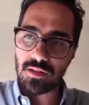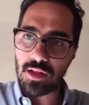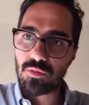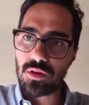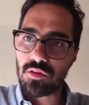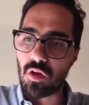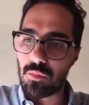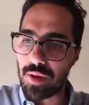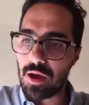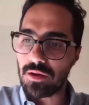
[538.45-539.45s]
That's what it's all
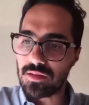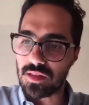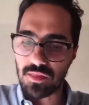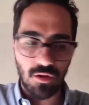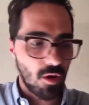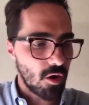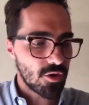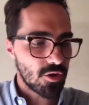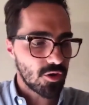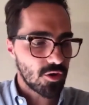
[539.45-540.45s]
about, is that there are
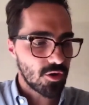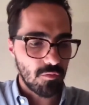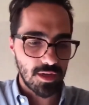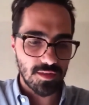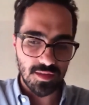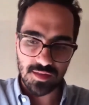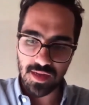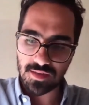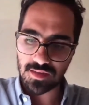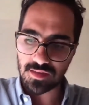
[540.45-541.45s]
no overnight
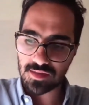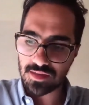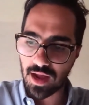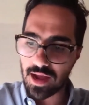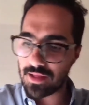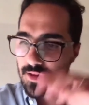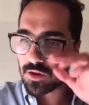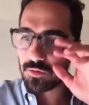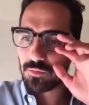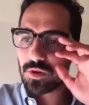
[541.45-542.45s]
successes.
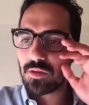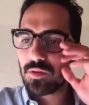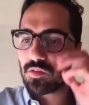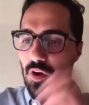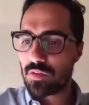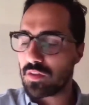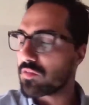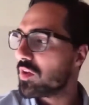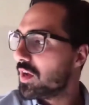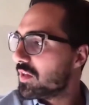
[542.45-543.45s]
We started
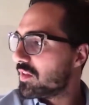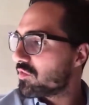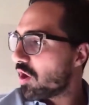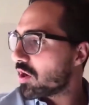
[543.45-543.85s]
this